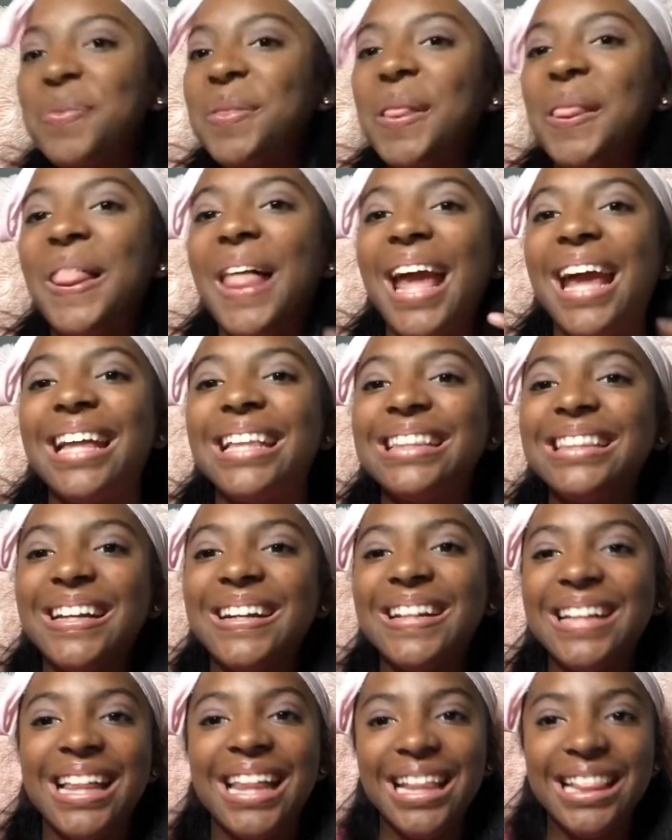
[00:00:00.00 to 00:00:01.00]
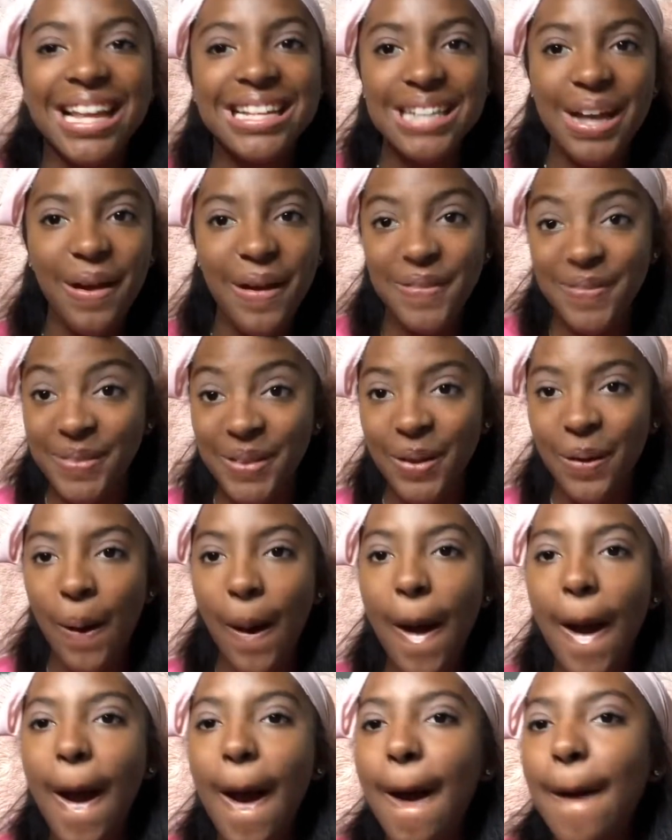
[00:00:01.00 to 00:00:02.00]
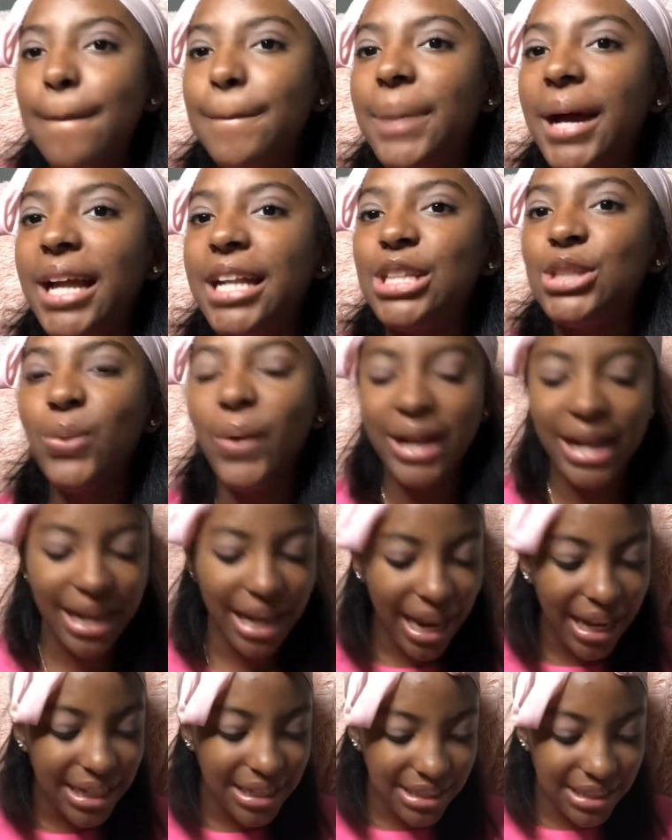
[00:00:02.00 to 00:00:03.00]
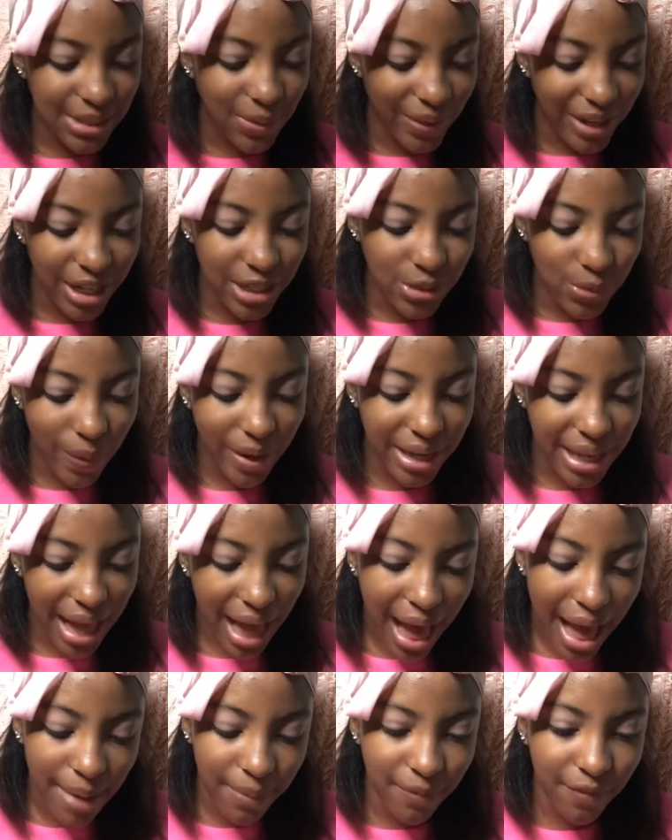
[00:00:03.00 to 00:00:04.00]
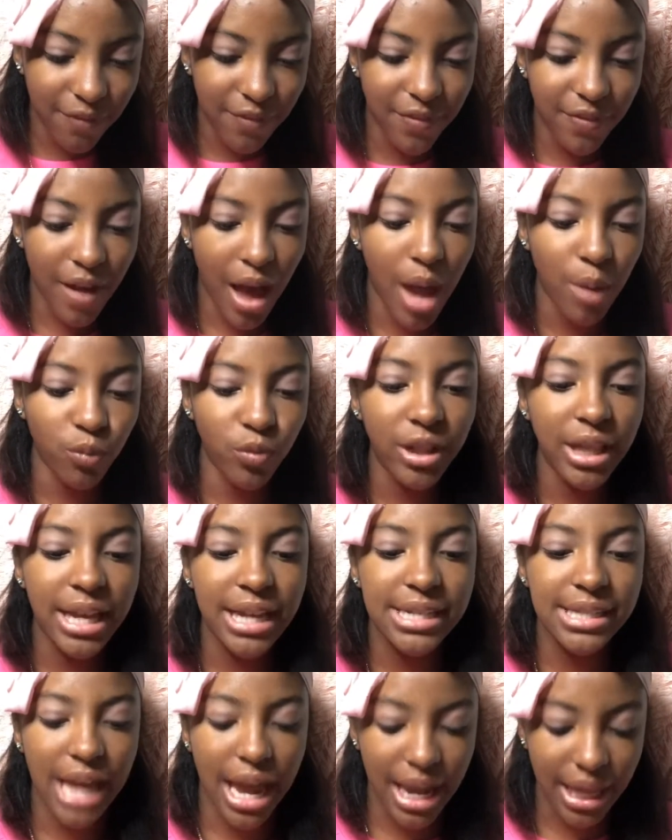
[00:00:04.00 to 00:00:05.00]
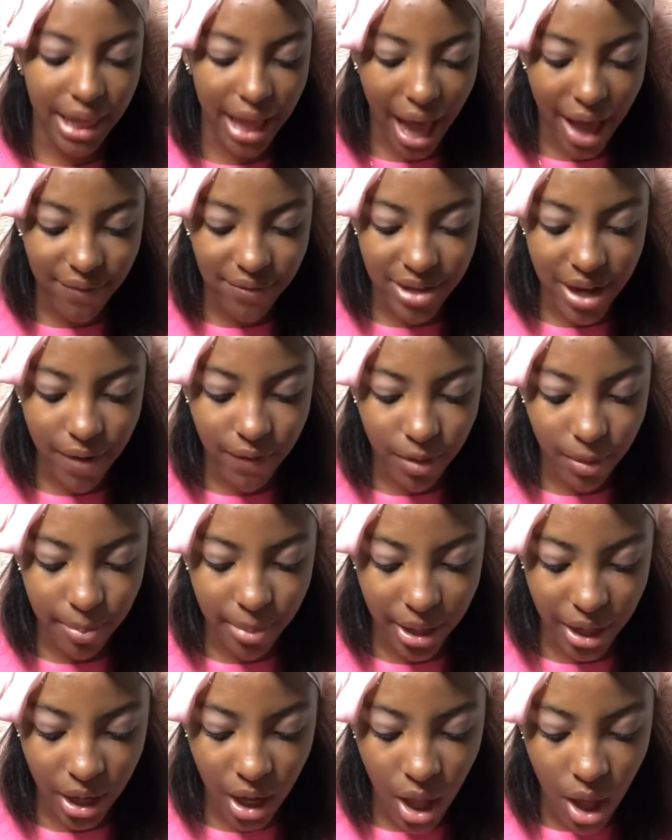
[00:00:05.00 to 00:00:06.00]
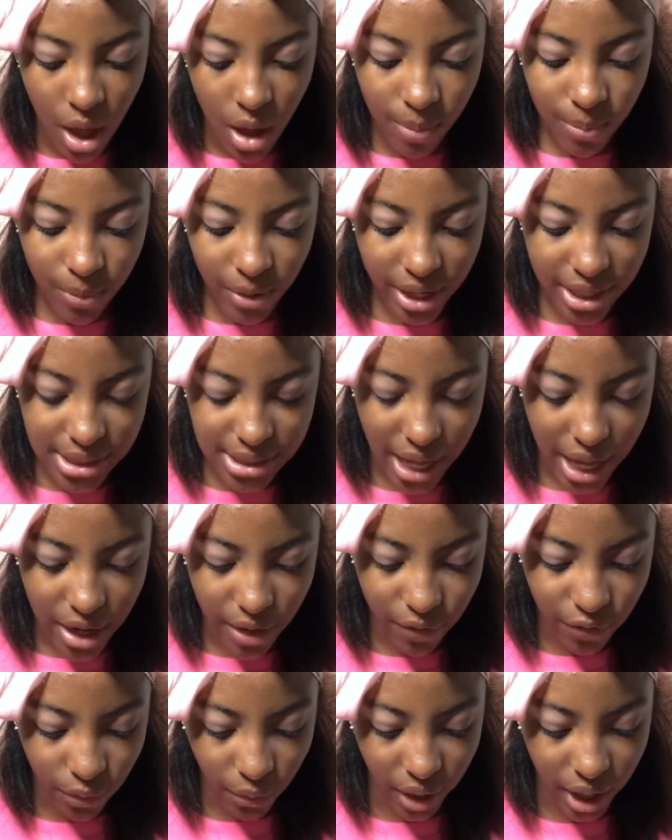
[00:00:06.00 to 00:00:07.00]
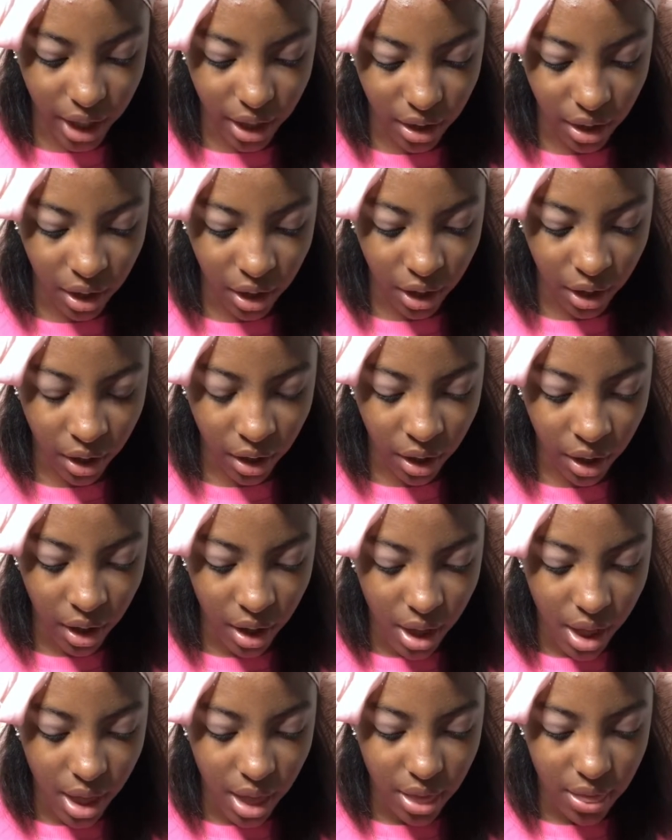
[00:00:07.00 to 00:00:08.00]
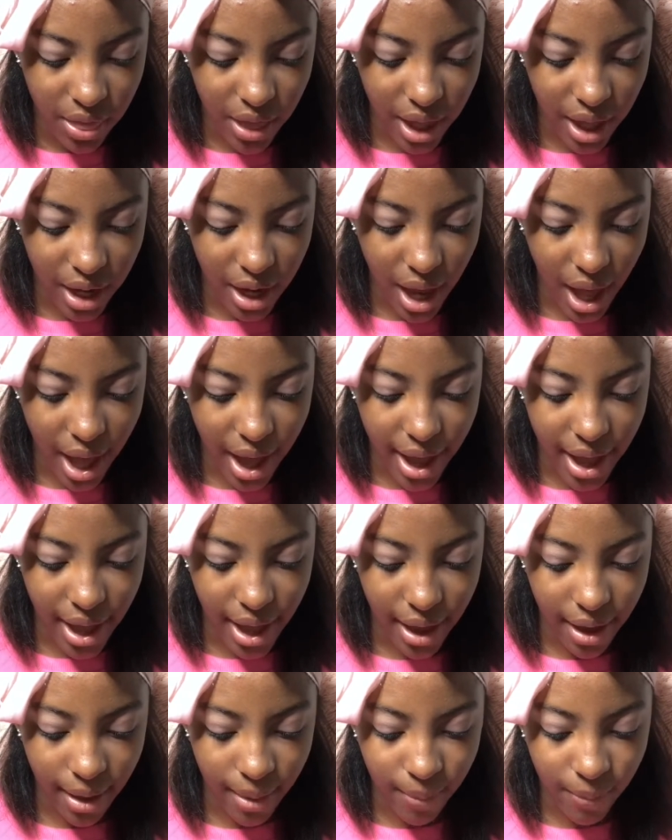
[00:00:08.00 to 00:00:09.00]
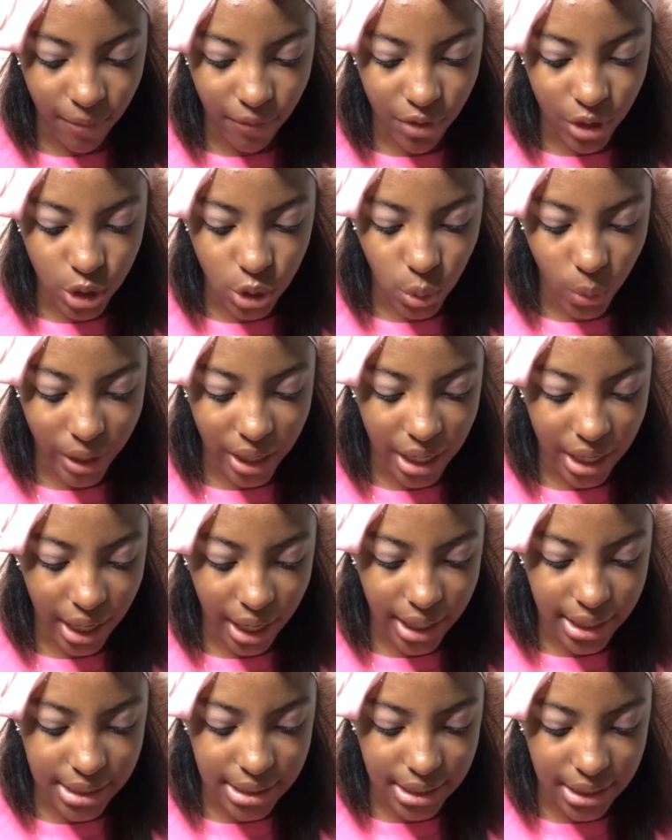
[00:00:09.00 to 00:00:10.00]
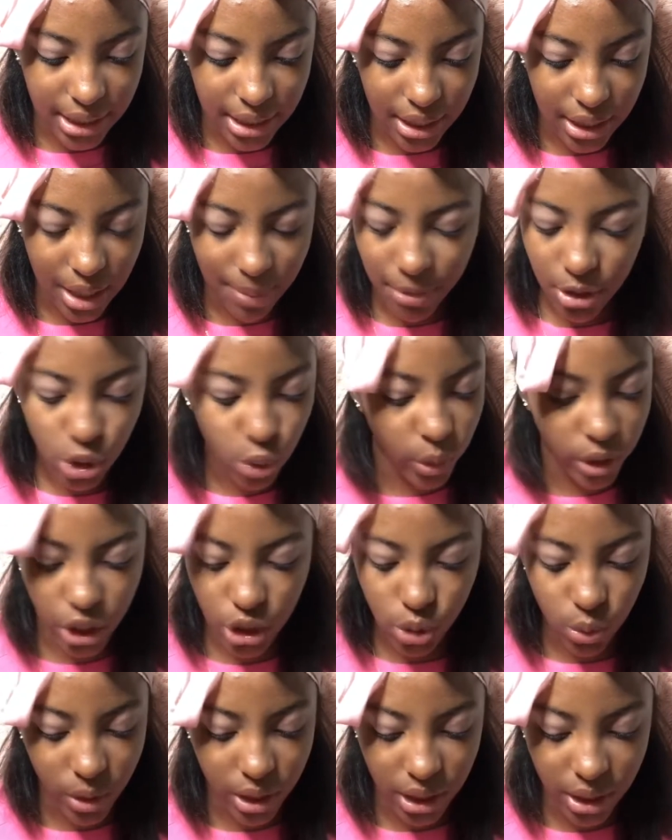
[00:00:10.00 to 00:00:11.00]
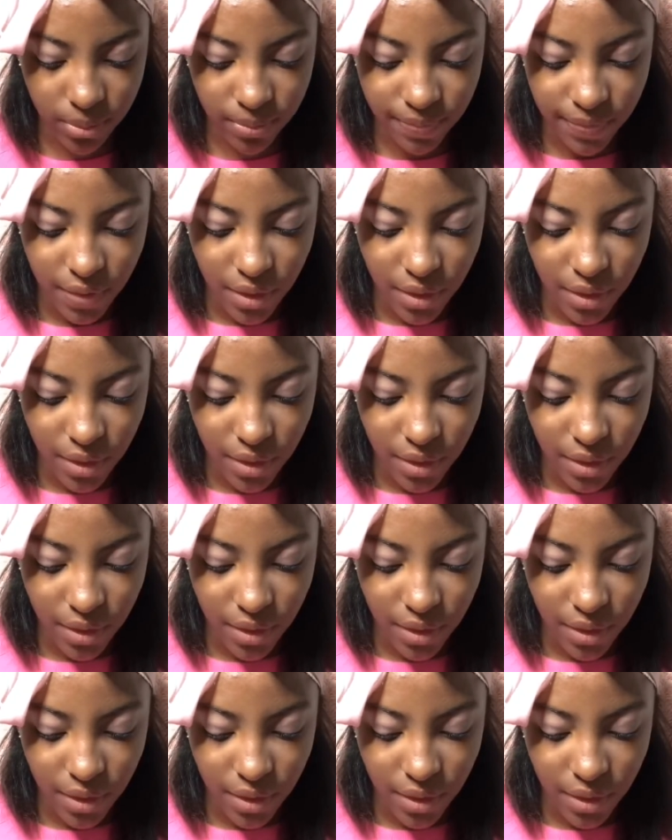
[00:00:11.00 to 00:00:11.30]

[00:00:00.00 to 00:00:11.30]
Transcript: Like, literally, like, that's how I feel. But 2020, I'm really excited. Like, I've never been more excited for a year than I am for 2020.